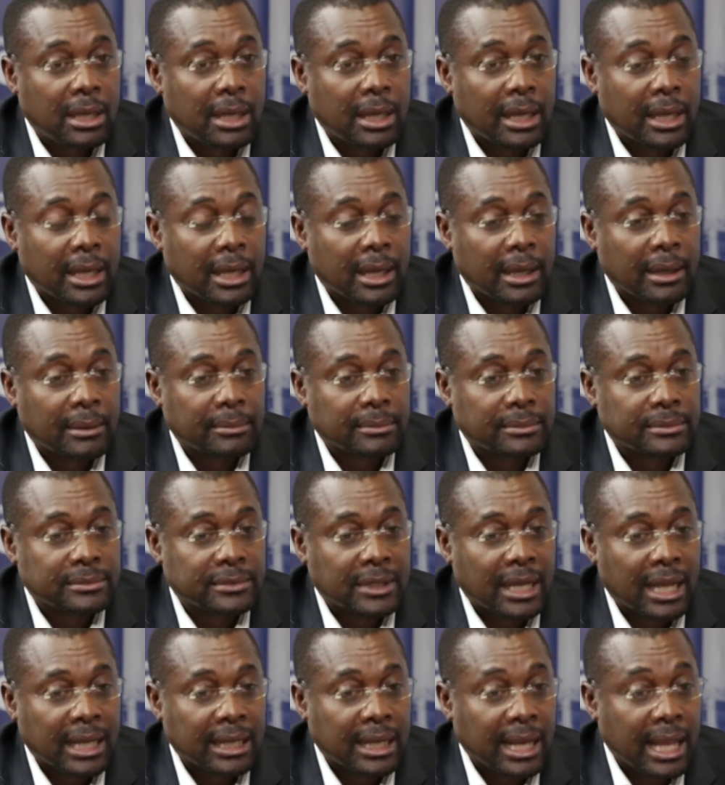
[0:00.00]

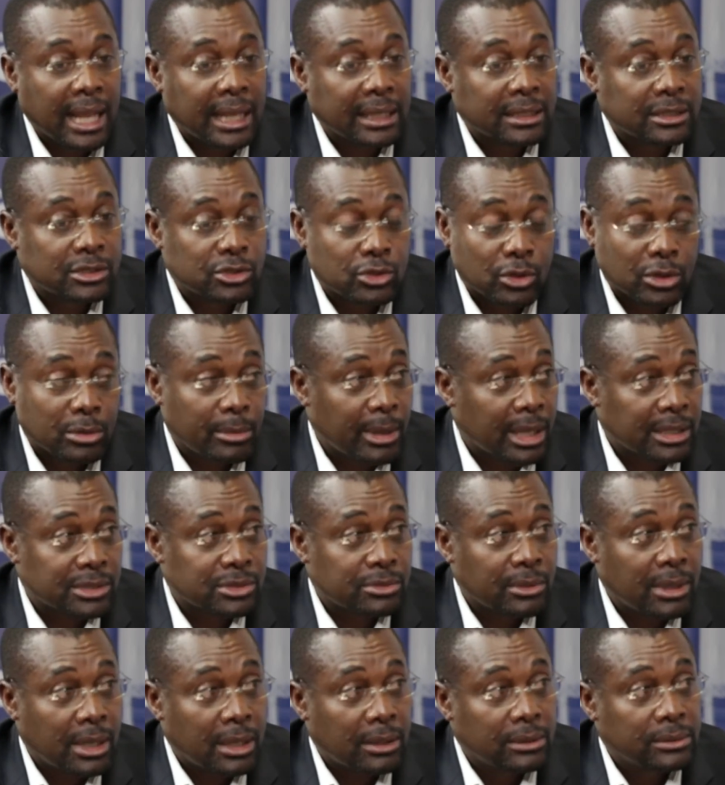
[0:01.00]
I like John
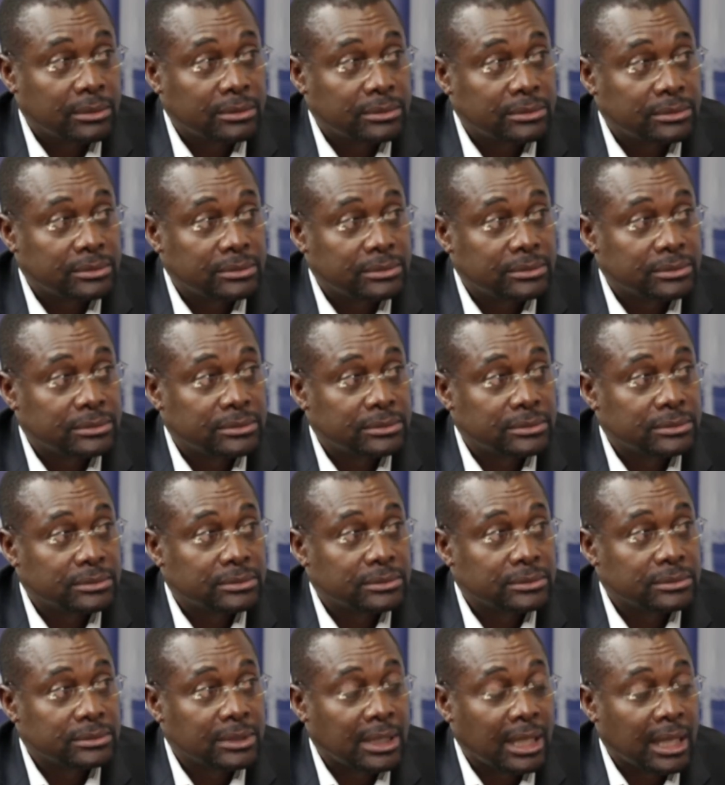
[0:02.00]
Maxwell.
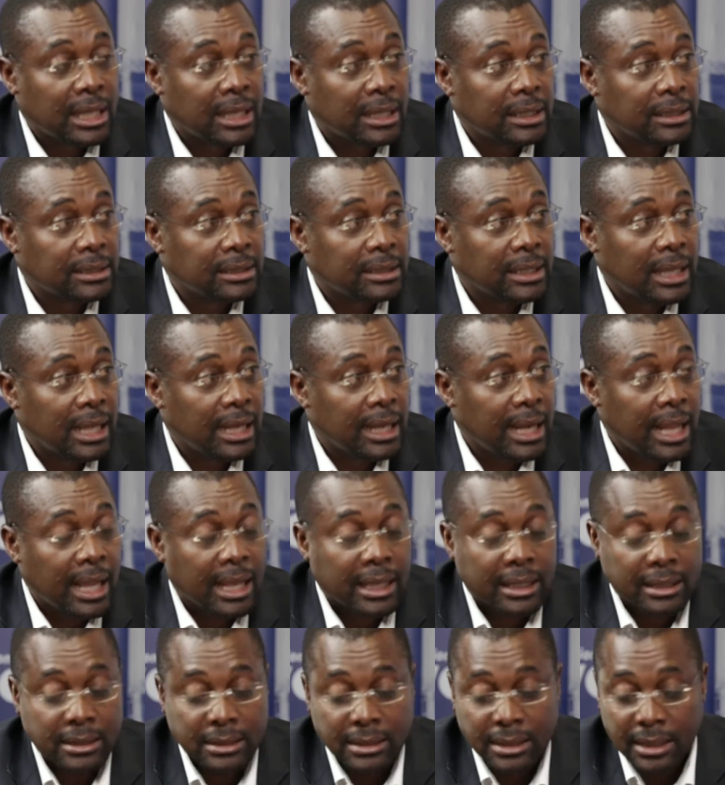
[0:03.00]
I
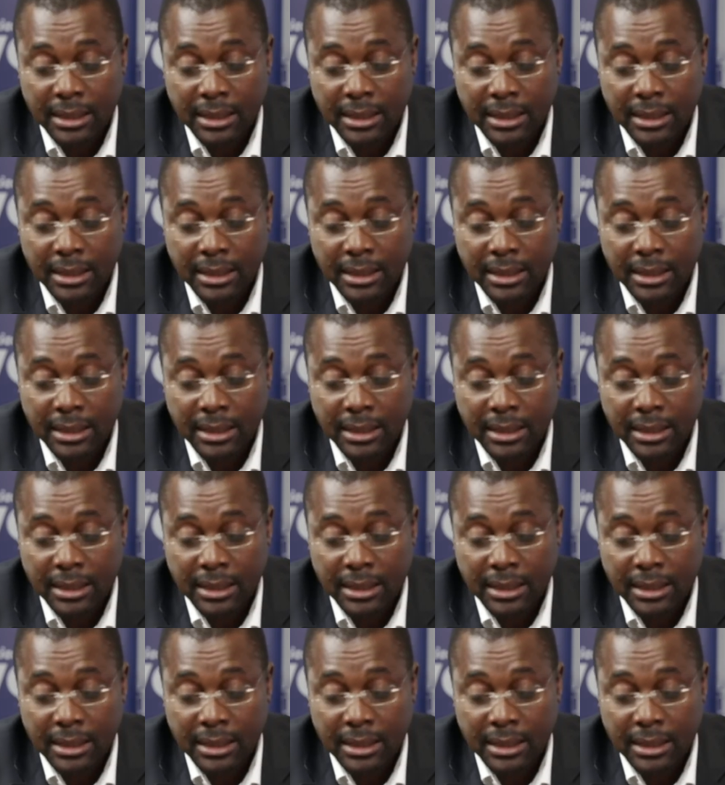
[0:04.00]
like